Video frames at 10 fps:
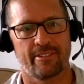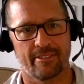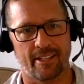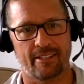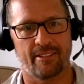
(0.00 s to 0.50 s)

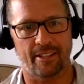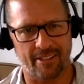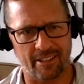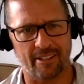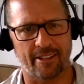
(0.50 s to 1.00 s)
like the
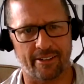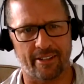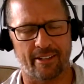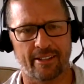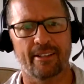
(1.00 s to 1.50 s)
clarity,
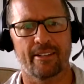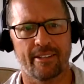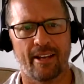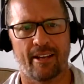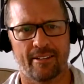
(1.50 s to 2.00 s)
like,
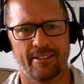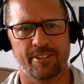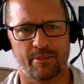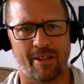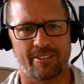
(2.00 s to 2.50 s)
yeah, this
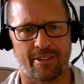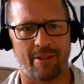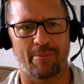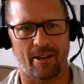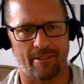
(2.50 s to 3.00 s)
is messed
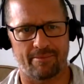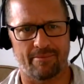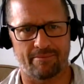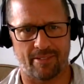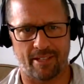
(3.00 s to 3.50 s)
up, but
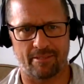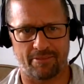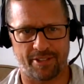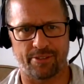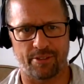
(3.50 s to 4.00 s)
I
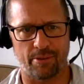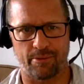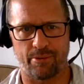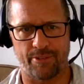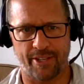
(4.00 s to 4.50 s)
still know
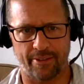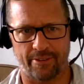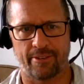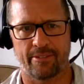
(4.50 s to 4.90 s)
who's here.